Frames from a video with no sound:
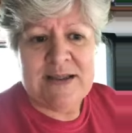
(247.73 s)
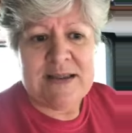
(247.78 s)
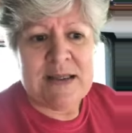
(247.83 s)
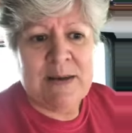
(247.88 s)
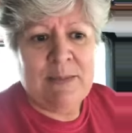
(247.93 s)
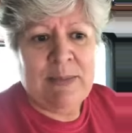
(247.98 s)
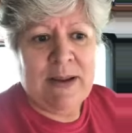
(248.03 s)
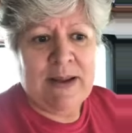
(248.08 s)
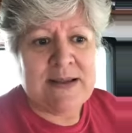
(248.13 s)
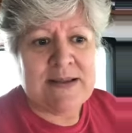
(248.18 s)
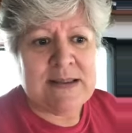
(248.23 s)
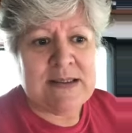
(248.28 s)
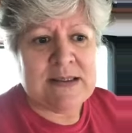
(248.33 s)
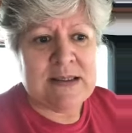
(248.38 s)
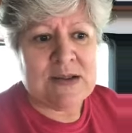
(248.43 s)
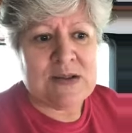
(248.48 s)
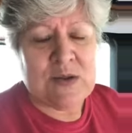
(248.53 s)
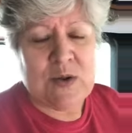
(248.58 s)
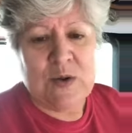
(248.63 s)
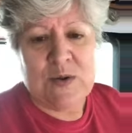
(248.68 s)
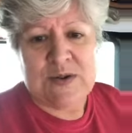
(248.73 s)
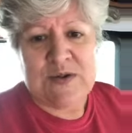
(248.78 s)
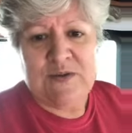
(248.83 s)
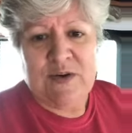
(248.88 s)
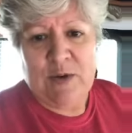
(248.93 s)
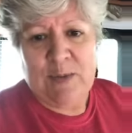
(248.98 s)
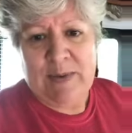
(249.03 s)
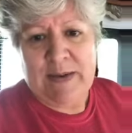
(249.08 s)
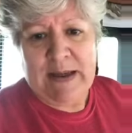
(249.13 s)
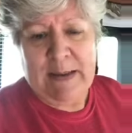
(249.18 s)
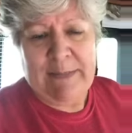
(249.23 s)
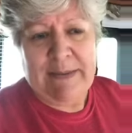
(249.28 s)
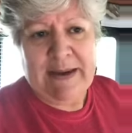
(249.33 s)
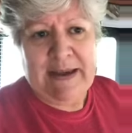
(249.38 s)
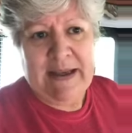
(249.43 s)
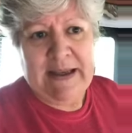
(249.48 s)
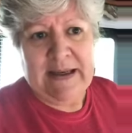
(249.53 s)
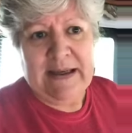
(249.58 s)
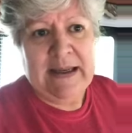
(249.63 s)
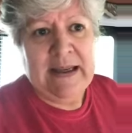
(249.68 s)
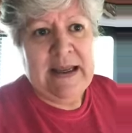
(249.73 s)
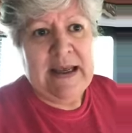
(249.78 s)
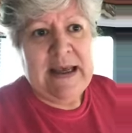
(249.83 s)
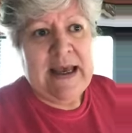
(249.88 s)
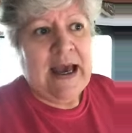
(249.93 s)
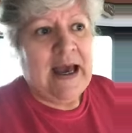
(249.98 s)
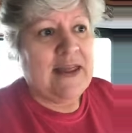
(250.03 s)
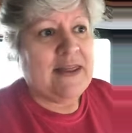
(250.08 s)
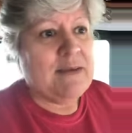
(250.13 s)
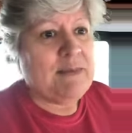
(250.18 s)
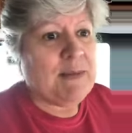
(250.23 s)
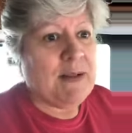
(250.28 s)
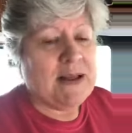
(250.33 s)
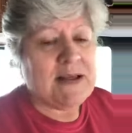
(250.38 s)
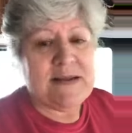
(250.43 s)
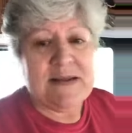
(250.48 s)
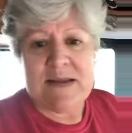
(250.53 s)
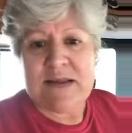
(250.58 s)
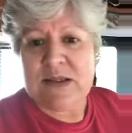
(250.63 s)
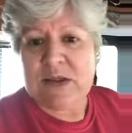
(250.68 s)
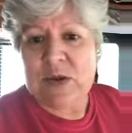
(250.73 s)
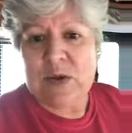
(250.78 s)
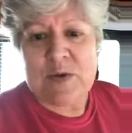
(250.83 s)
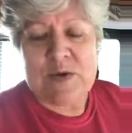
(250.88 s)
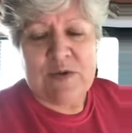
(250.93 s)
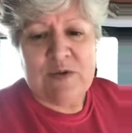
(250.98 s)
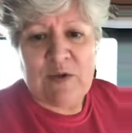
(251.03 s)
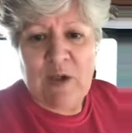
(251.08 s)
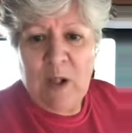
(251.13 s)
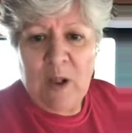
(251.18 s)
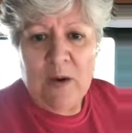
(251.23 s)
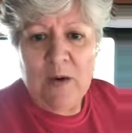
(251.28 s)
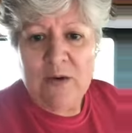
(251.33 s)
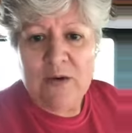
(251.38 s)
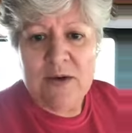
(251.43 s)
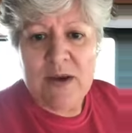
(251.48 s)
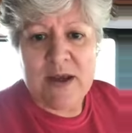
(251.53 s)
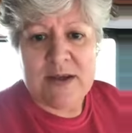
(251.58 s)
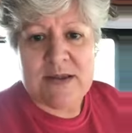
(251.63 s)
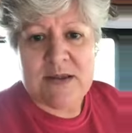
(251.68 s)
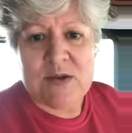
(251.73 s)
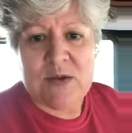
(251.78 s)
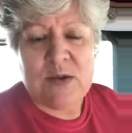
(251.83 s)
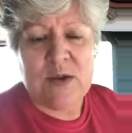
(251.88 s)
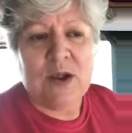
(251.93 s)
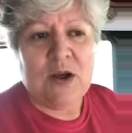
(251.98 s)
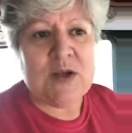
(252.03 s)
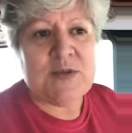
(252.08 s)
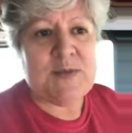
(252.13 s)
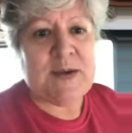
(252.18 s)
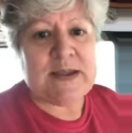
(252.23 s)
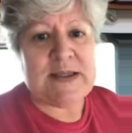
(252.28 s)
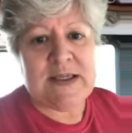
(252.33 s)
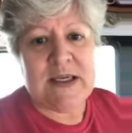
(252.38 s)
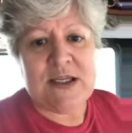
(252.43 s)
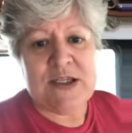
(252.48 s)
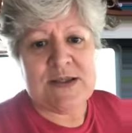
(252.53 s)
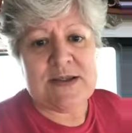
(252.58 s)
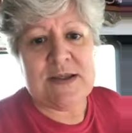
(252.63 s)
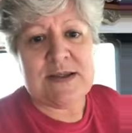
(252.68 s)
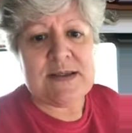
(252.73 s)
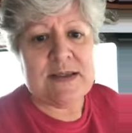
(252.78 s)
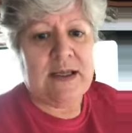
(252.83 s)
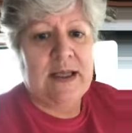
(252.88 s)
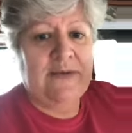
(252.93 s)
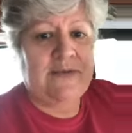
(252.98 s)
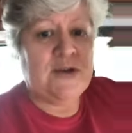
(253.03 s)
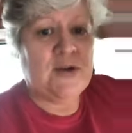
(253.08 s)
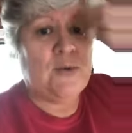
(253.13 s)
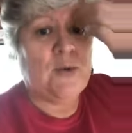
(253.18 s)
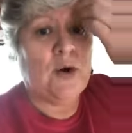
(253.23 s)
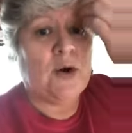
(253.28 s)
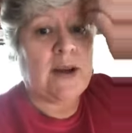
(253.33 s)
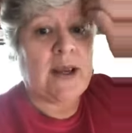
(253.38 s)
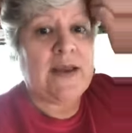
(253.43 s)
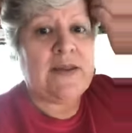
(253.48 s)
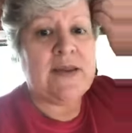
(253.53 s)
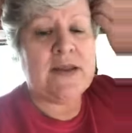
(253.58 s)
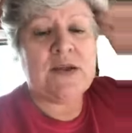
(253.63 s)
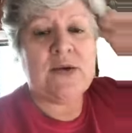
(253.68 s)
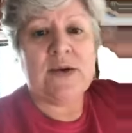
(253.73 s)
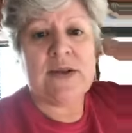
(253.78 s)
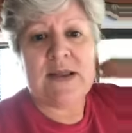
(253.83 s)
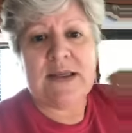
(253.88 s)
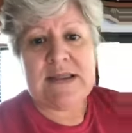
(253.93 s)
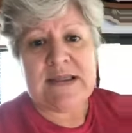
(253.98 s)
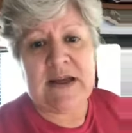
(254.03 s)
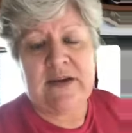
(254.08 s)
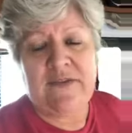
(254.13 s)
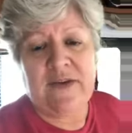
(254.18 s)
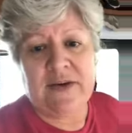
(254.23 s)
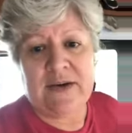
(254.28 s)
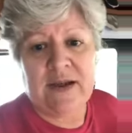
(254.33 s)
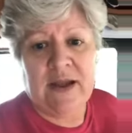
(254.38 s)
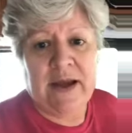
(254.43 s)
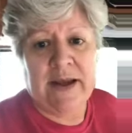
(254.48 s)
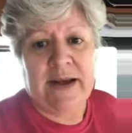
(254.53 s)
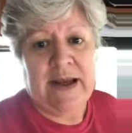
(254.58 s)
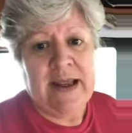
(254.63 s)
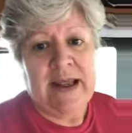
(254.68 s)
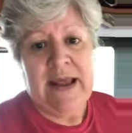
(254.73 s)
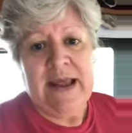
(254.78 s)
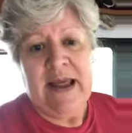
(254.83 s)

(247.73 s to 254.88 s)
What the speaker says: Some places the schools have opened up again, other places schools are still closed, but teachers are still having to work and they're doing their stuff online.